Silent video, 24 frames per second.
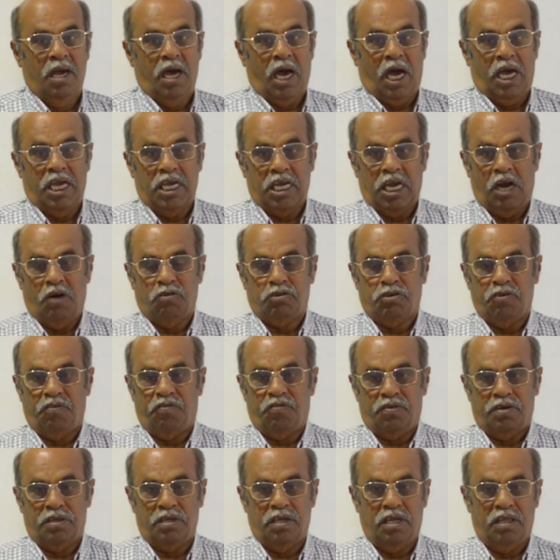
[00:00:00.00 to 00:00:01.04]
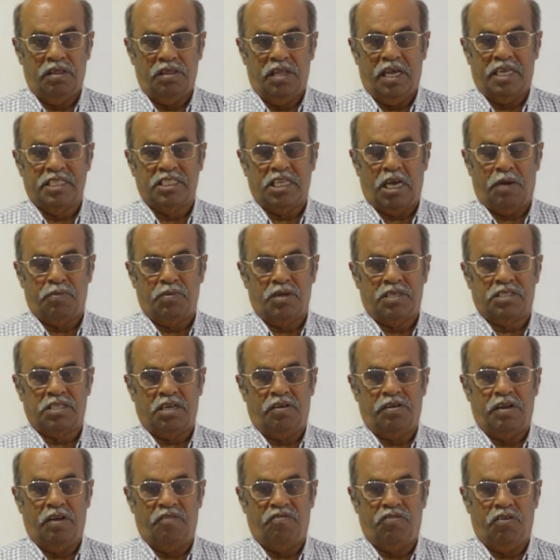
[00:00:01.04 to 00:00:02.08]
I have to, in the
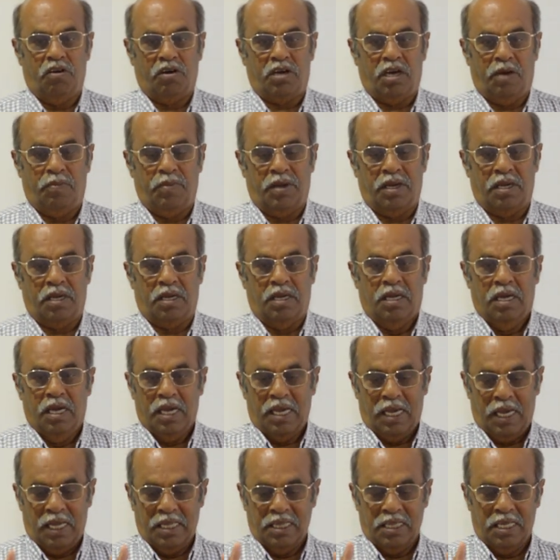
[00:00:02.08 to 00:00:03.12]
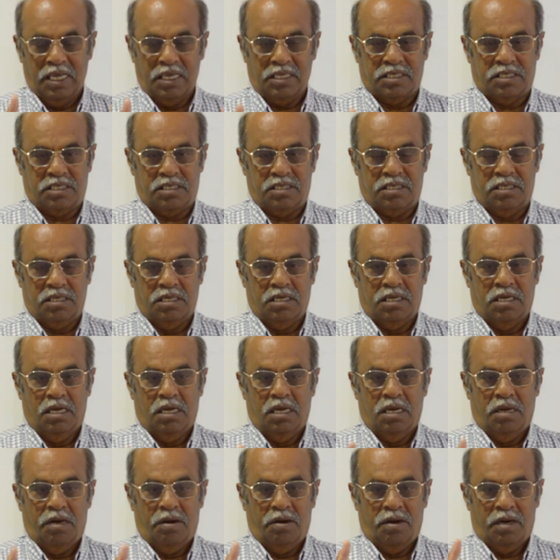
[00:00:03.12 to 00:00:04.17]
examination, if you are coming, in this
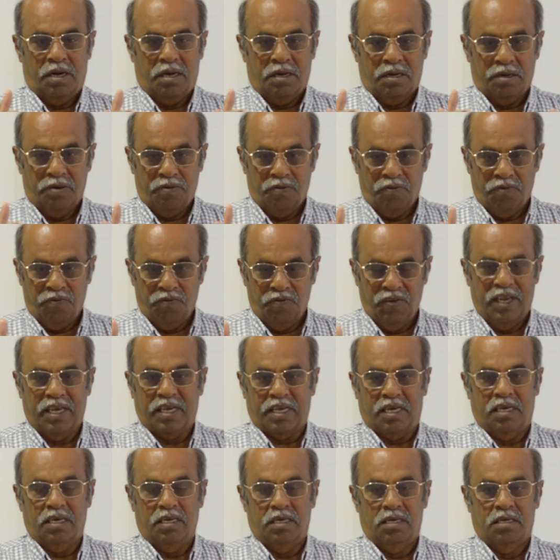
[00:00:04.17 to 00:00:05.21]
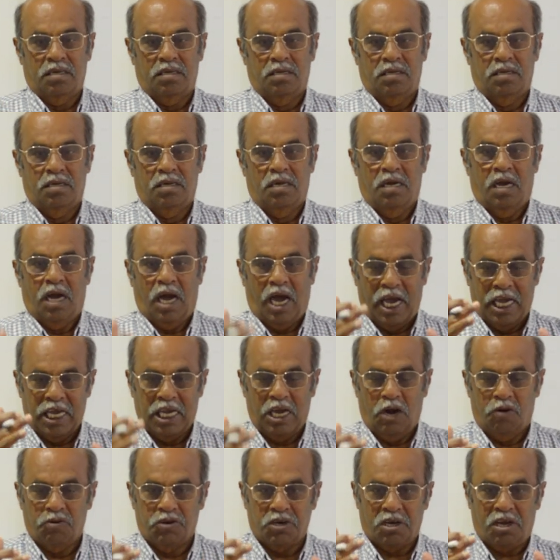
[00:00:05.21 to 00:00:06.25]
week, I
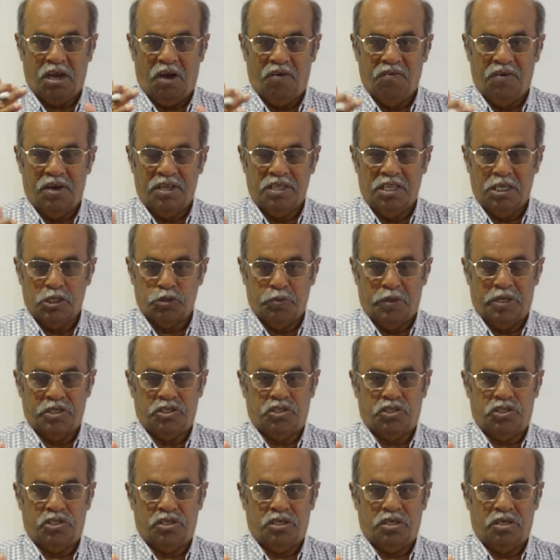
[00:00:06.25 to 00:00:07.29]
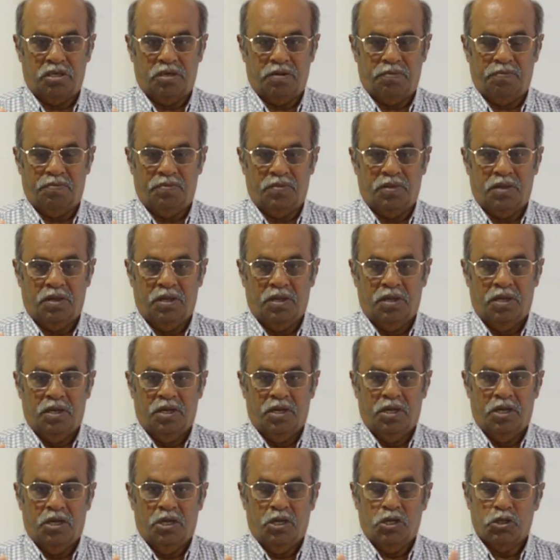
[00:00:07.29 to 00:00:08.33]
have to cover this much.
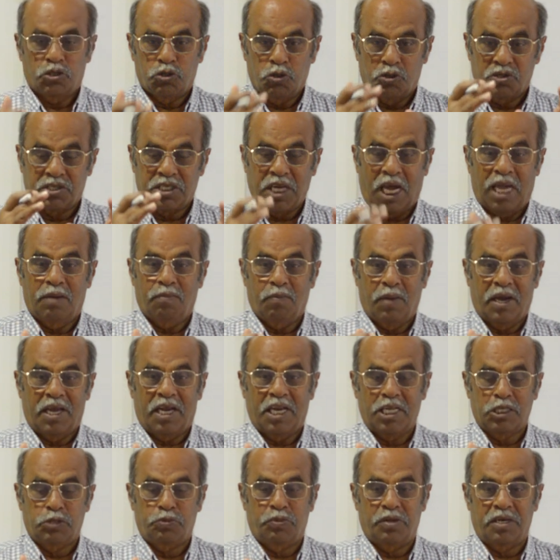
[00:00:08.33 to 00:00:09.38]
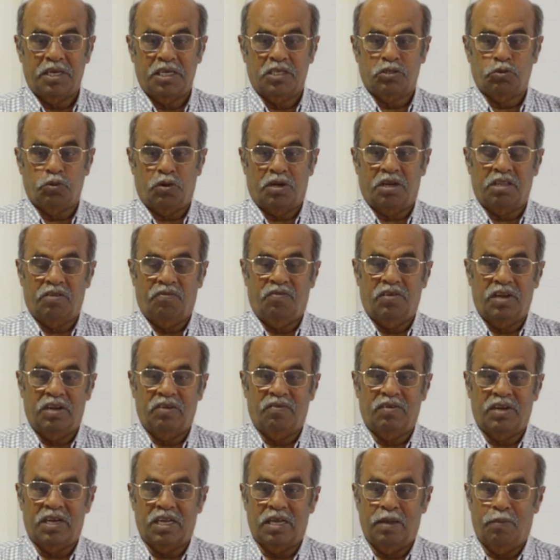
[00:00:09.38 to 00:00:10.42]
So time management is one of the very,
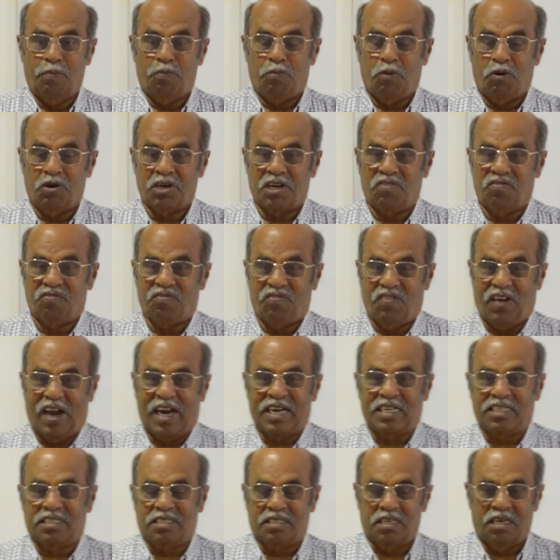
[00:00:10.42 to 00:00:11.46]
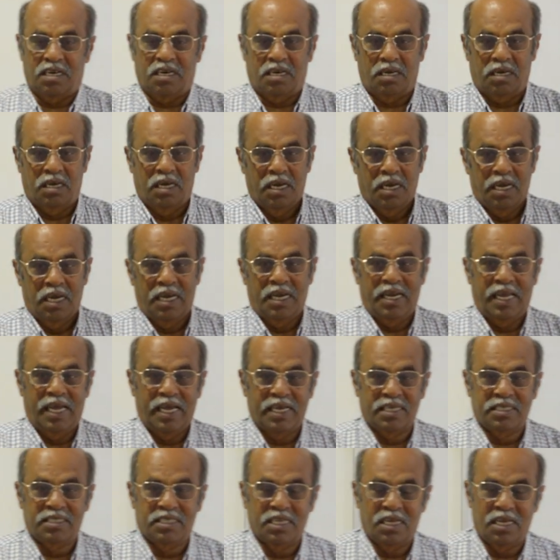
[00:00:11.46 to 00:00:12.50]
very important factor in
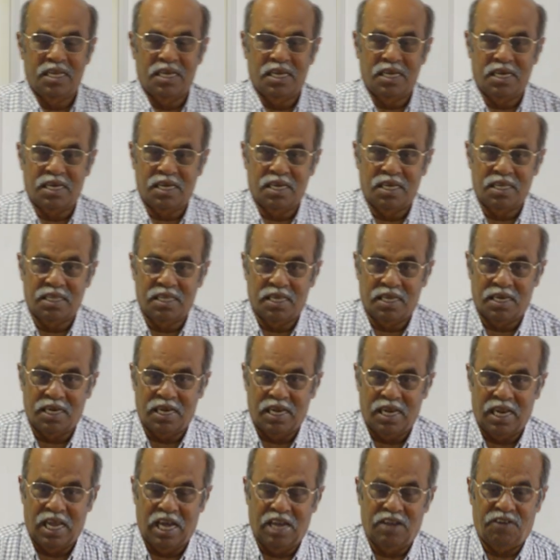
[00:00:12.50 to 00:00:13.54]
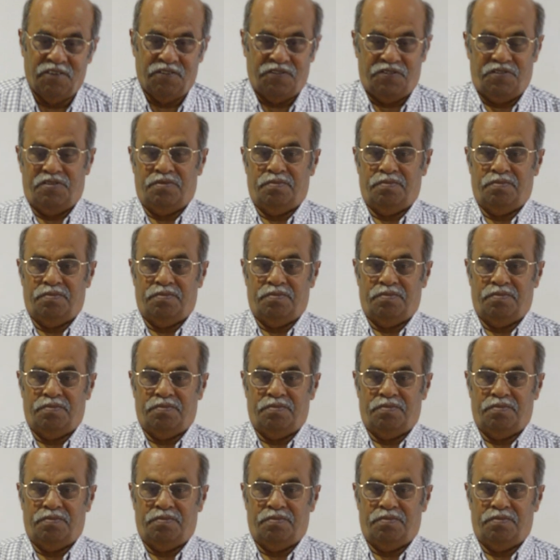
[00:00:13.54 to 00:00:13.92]
excelling in their life.